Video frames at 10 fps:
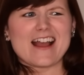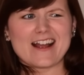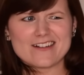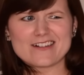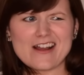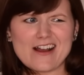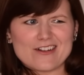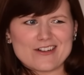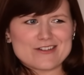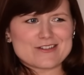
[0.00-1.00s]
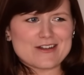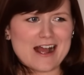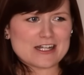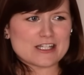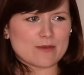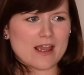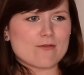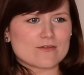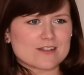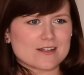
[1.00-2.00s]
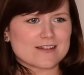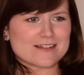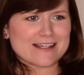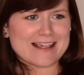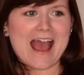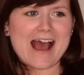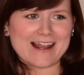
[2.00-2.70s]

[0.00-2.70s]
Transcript: I don't know how close you'd actually be able to get.